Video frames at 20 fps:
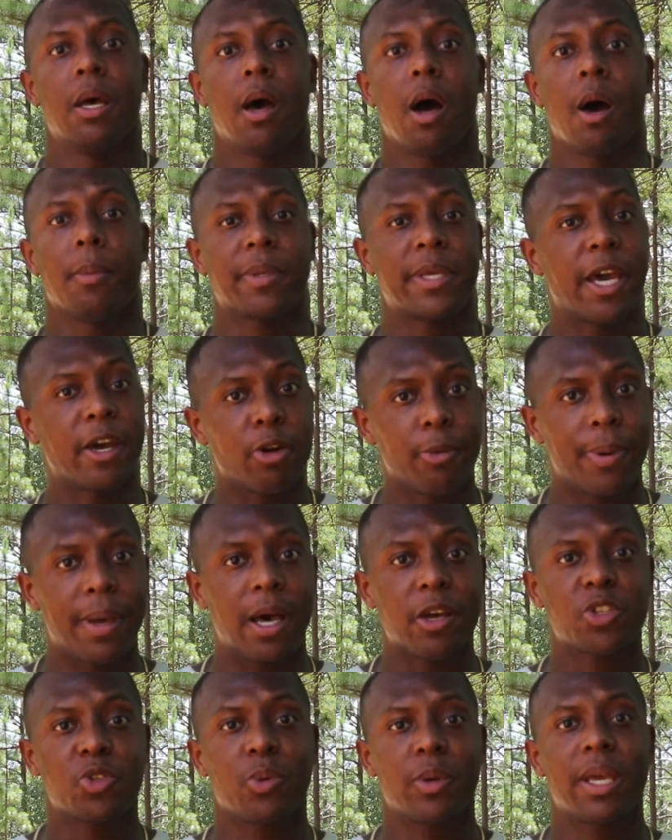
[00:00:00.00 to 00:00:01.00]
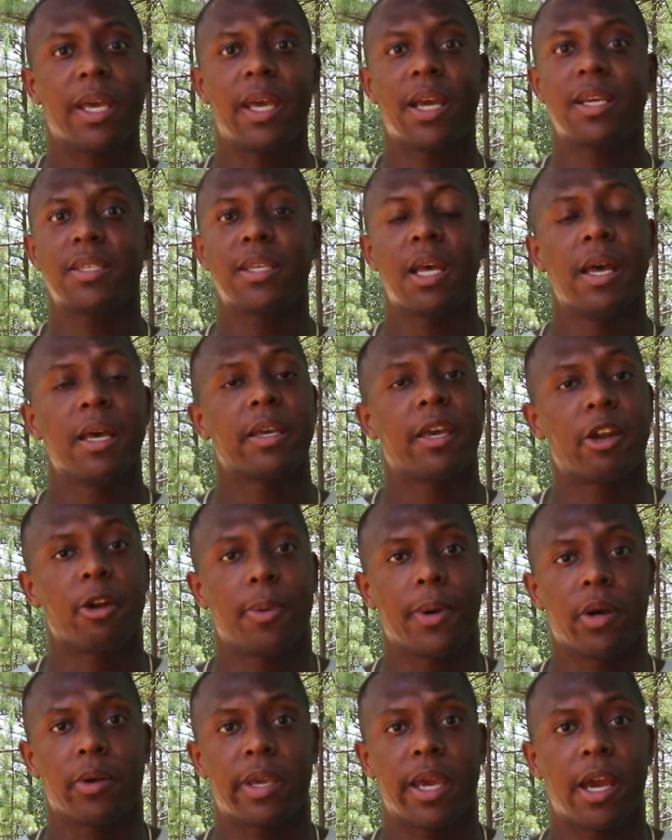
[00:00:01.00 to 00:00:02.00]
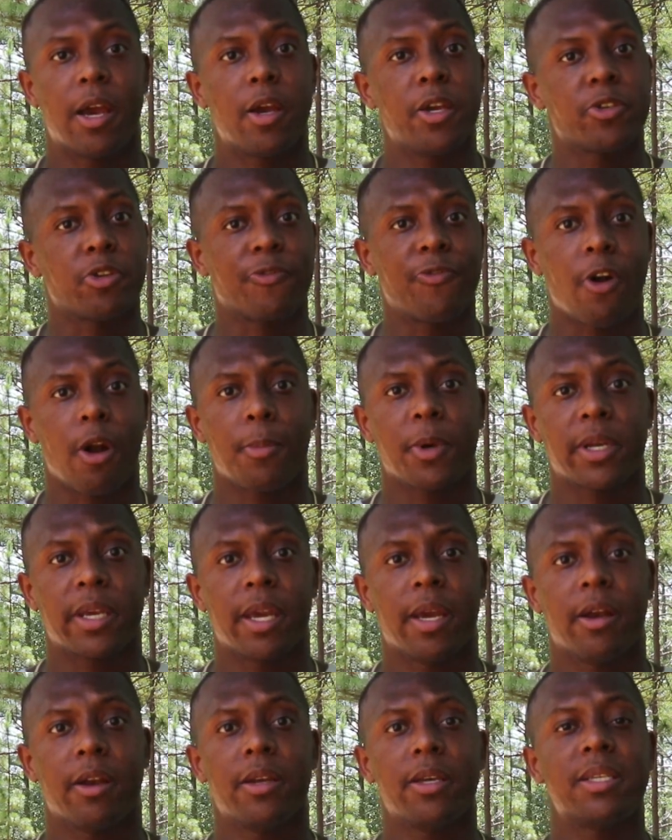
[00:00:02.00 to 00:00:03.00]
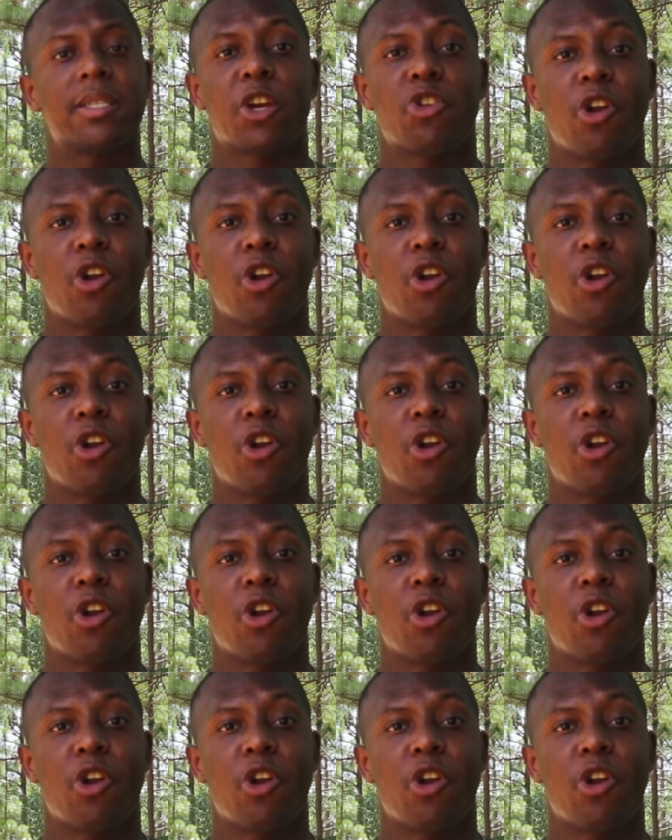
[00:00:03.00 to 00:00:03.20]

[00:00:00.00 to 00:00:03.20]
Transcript: kettlebell swings, kettlebell carries, or farmer carries.